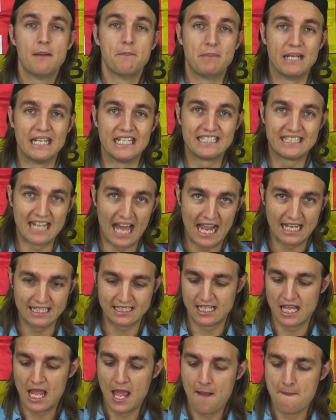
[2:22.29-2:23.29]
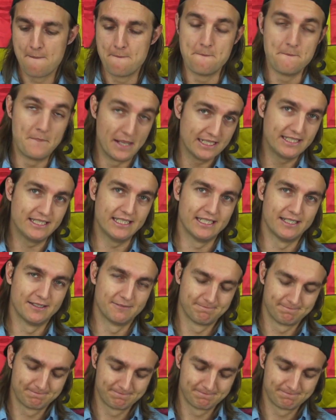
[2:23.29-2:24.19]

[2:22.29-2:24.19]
besides Messi?